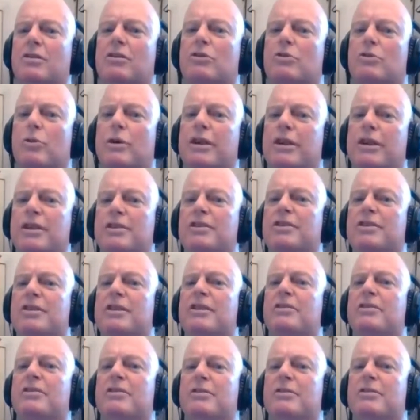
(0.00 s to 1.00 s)
20
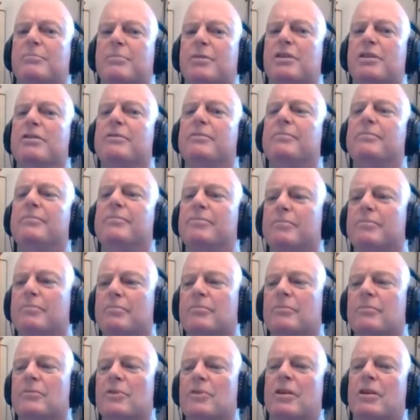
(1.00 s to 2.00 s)
cents a minute,
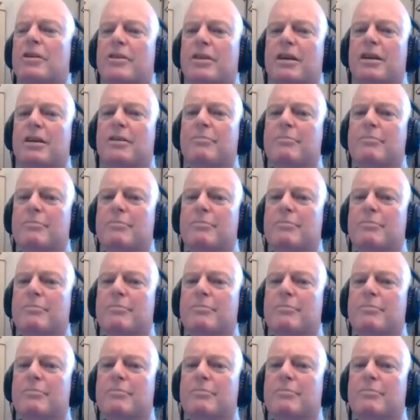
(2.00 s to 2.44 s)
there